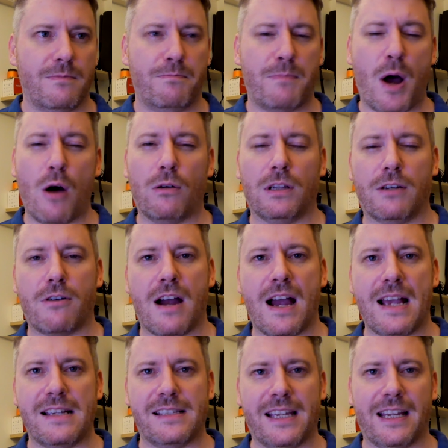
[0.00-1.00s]

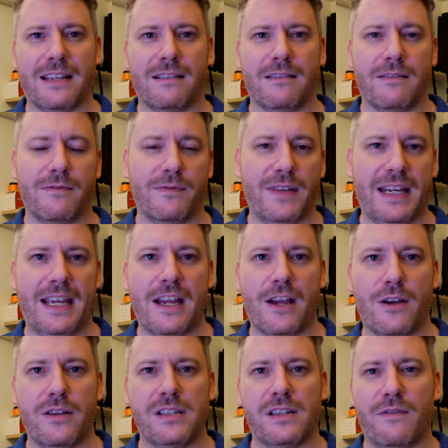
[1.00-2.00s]
Polarizing
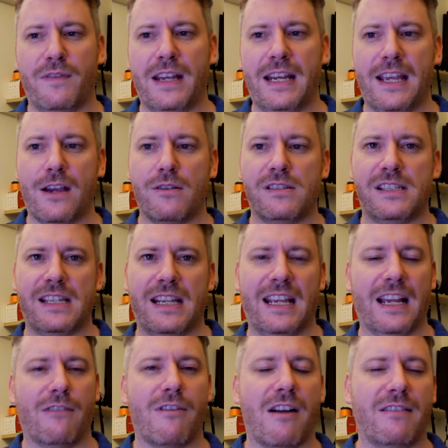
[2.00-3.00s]
videos, videos
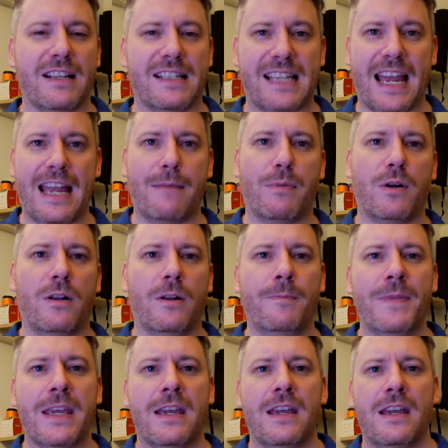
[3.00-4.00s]
sitting around a table.